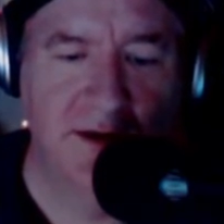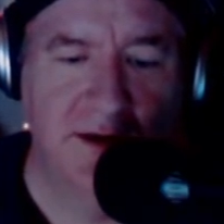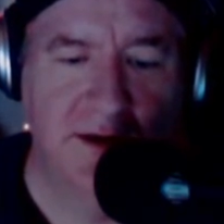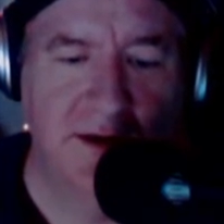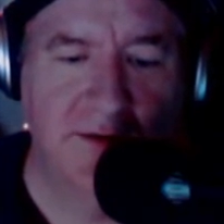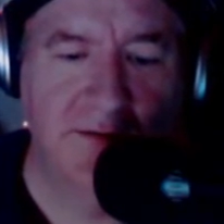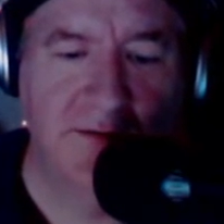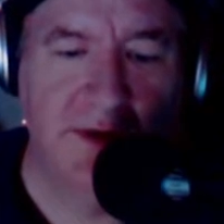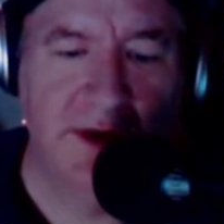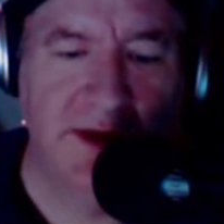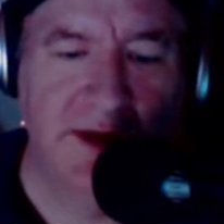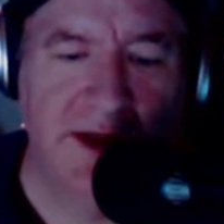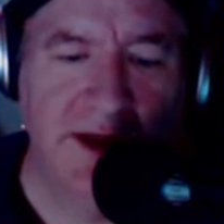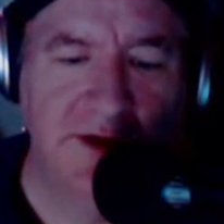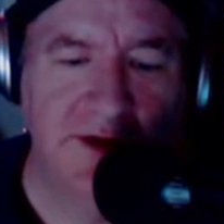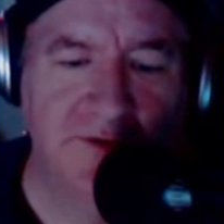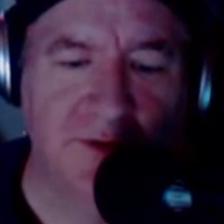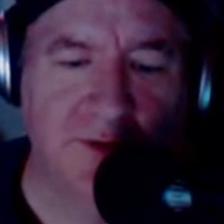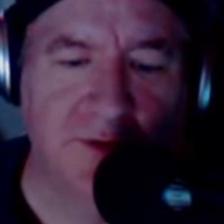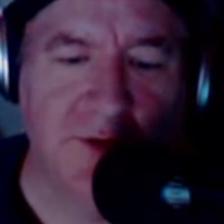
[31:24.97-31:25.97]
My
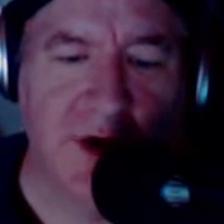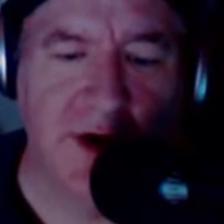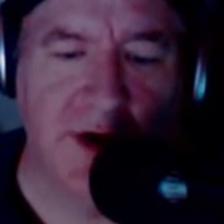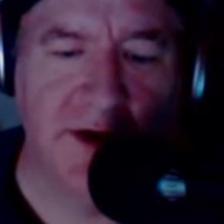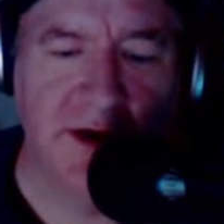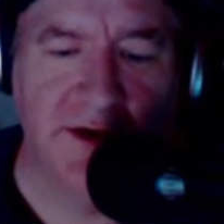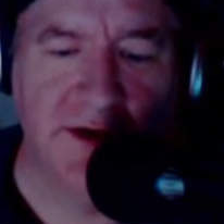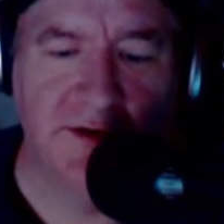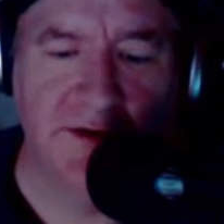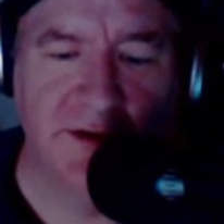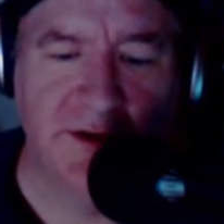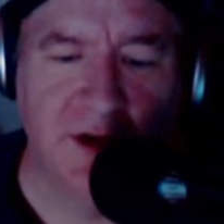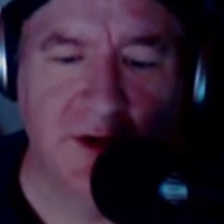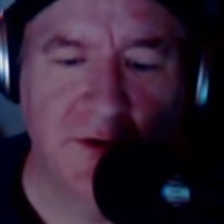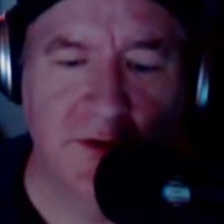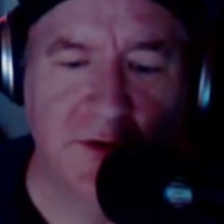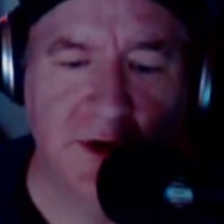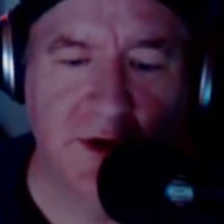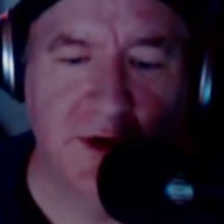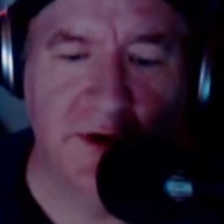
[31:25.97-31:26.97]
legs were walking
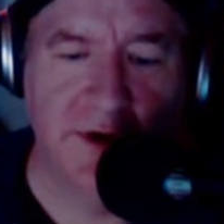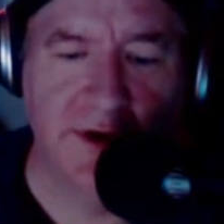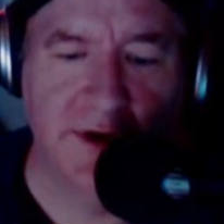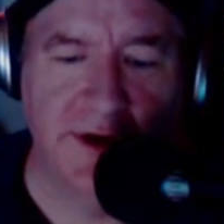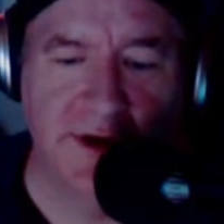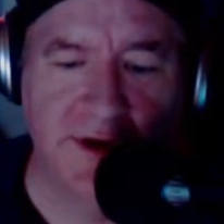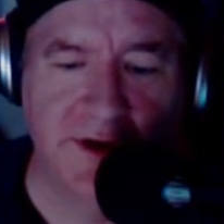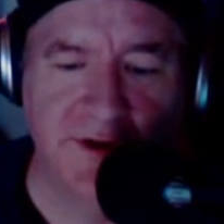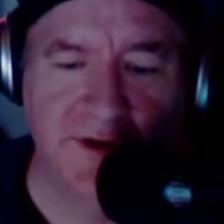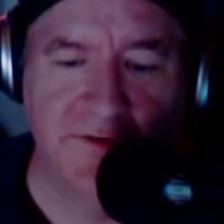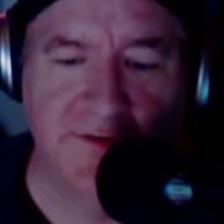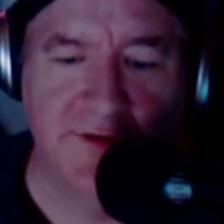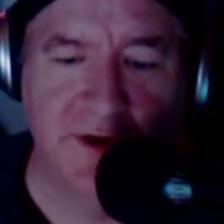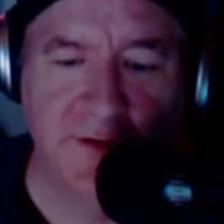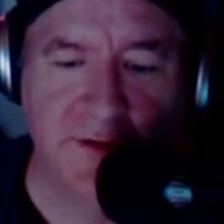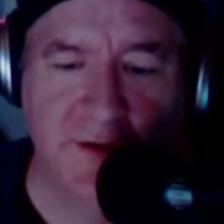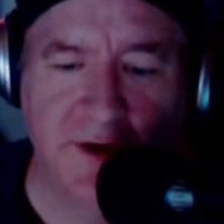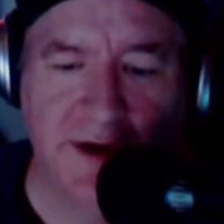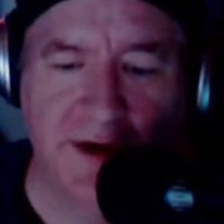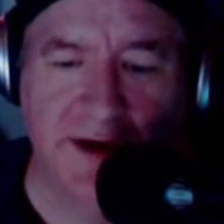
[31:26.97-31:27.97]
slower and as if they
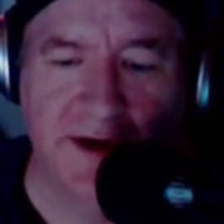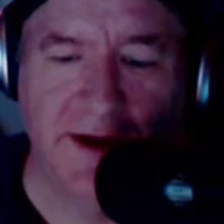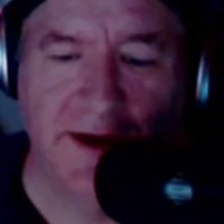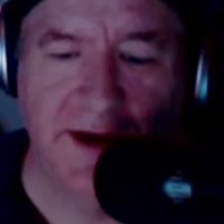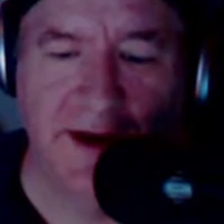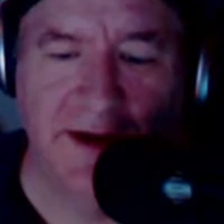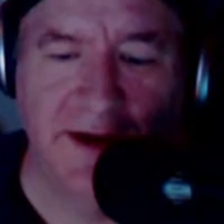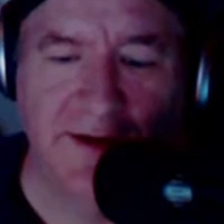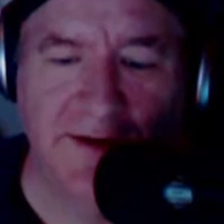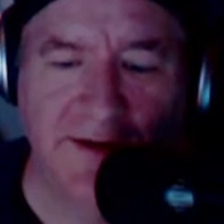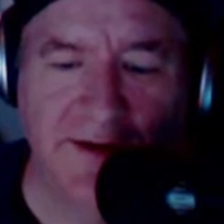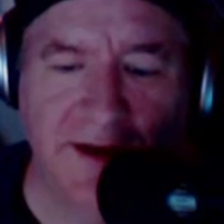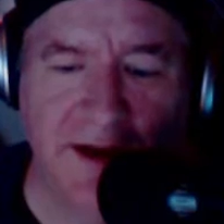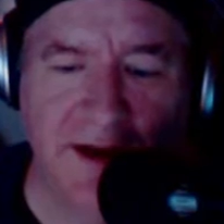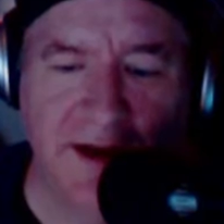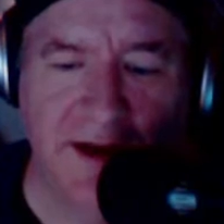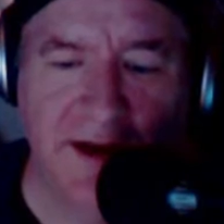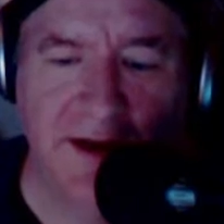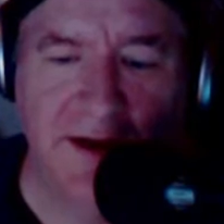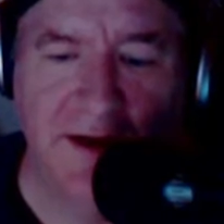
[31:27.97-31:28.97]
were getting
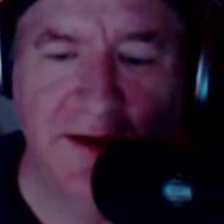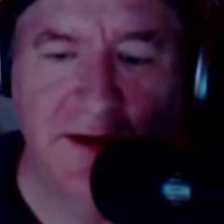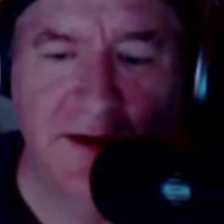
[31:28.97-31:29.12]
sticky.